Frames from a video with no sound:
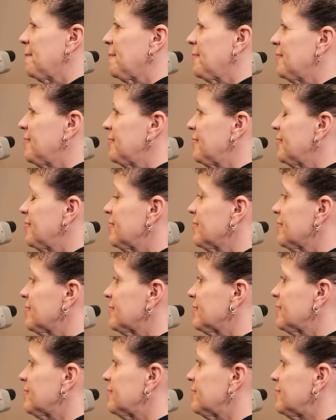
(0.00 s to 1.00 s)

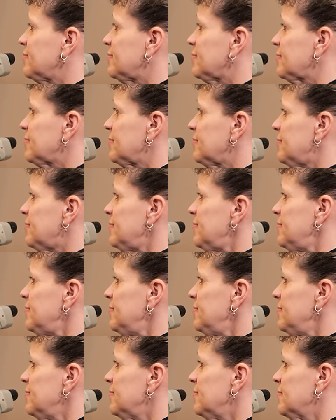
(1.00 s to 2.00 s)

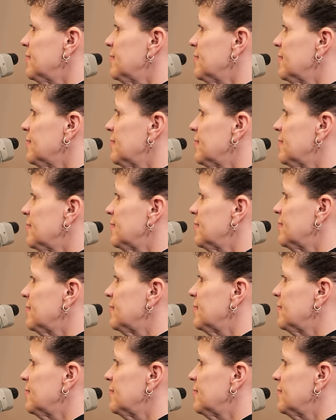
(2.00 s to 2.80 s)
This person isn't speaking.